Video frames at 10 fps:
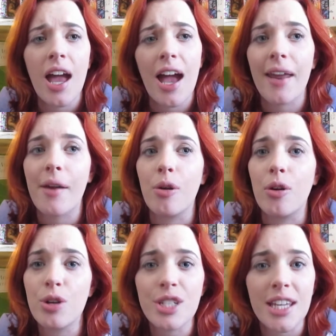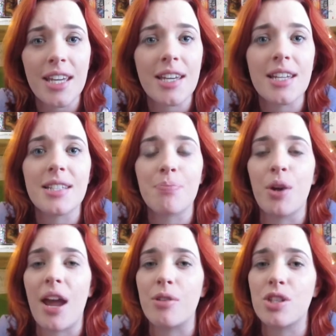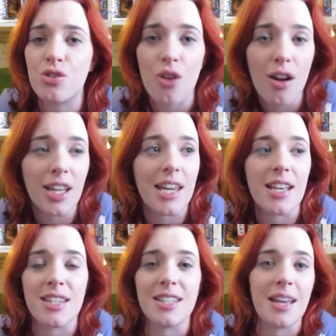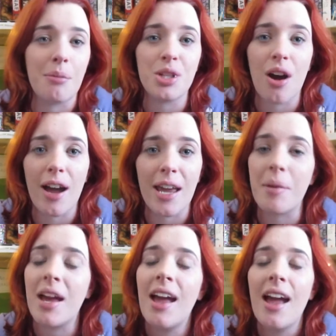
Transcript: and how good he is but how strong he is at the same time